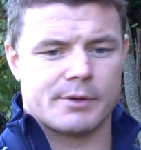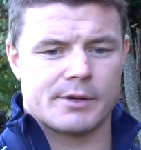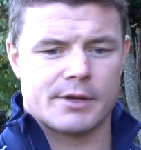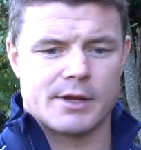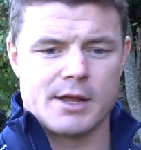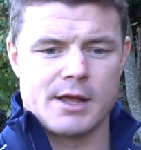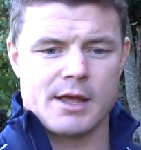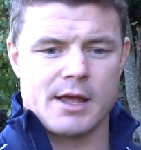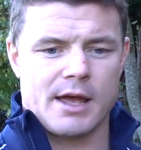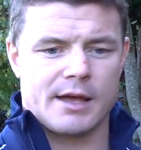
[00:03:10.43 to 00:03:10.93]
But
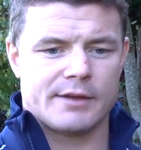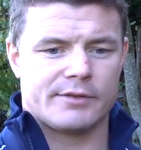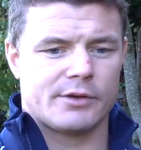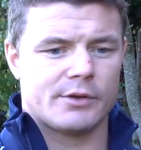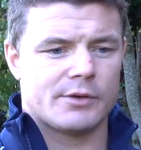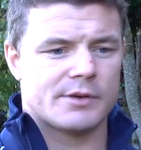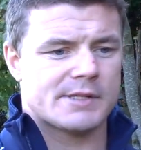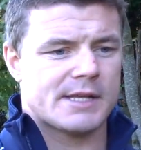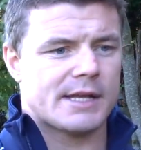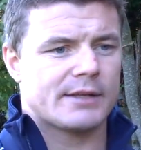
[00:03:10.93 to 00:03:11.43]
as
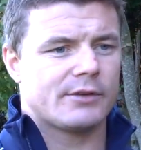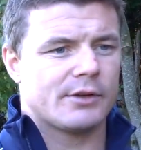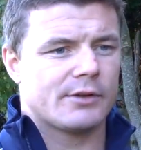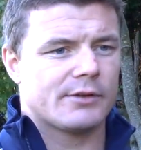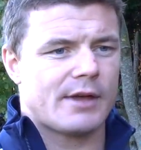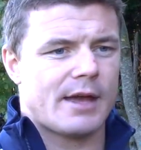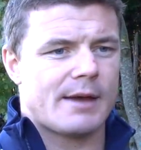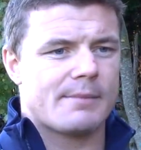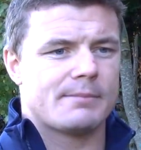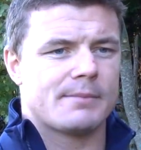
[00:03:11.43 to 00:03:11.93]
soon as that
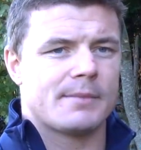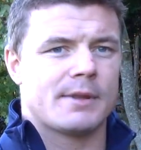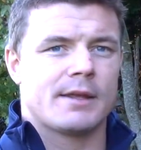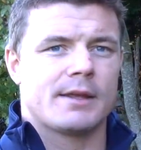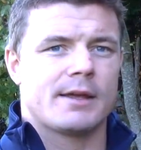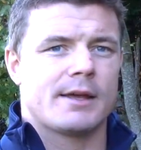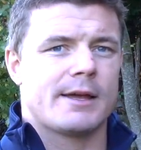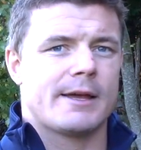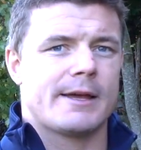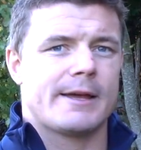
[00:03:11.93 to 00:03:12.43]
does happen,
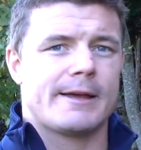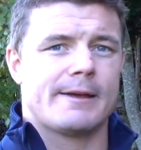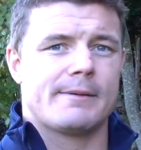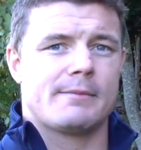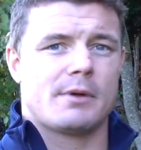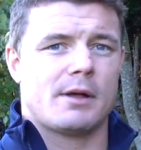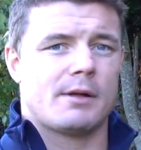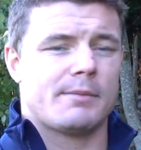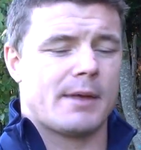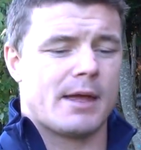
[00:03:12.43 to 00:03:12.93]

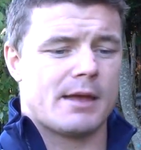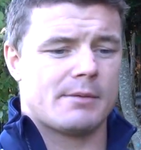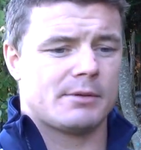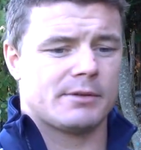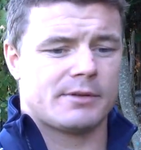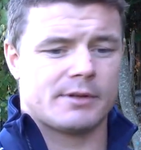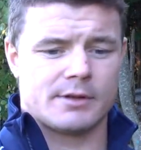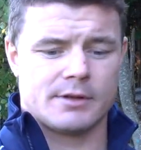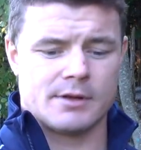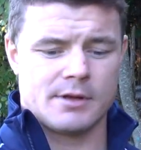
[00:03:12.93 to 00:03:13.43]
um, I'll be
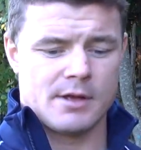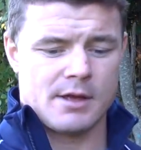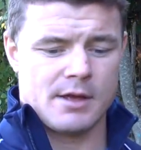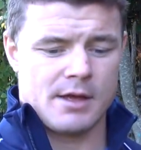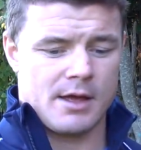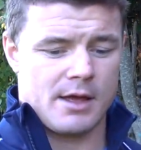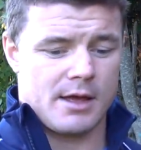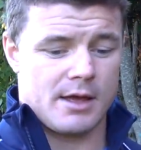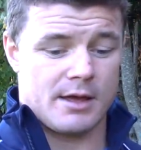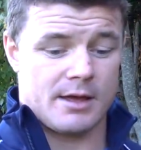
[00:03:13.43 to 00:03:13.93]
able to
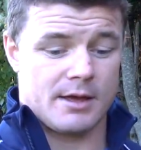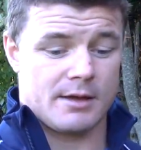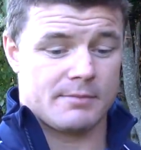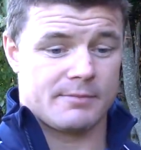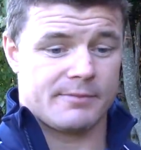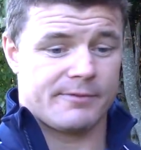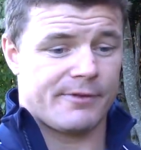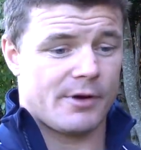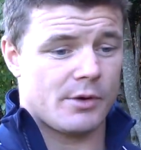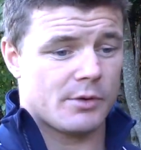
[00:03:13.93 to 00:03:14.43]

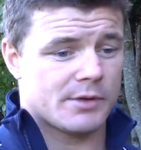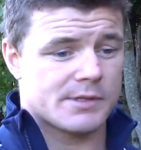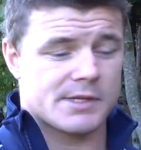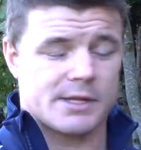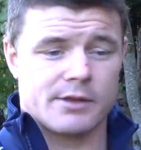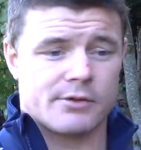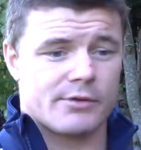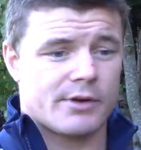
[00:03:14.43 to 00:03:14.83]
um, focus on